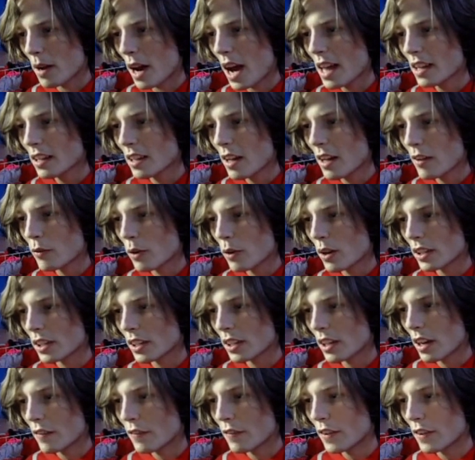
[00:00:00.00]
I love working
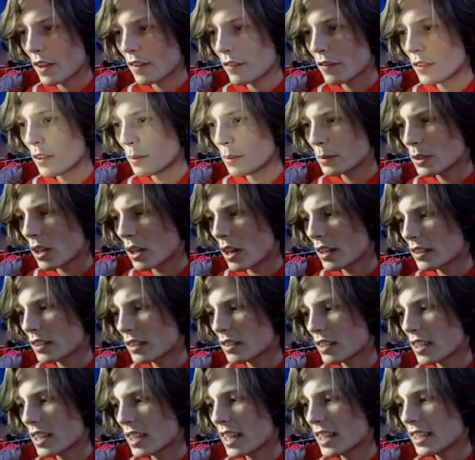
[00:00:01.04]
on fan films.
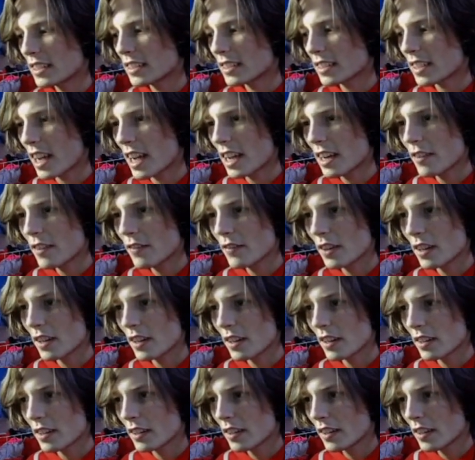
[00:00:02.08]
Honestly, it's kind of
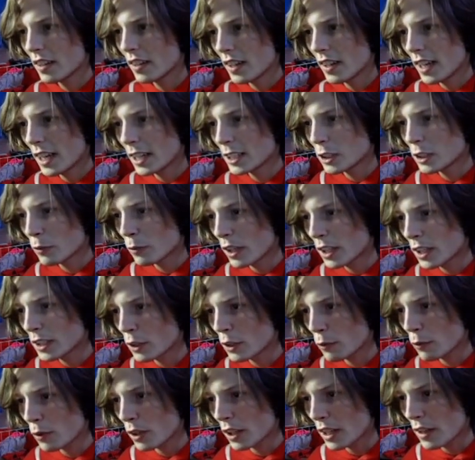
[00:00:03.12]
a it's a,
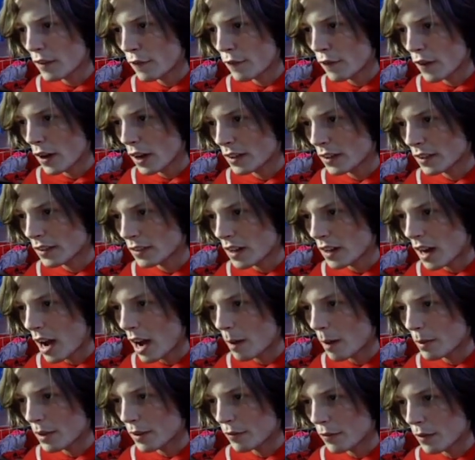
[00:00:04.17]
it's a really fun
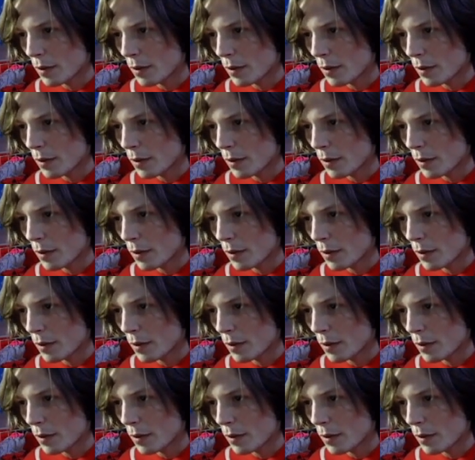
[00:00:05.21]
hobby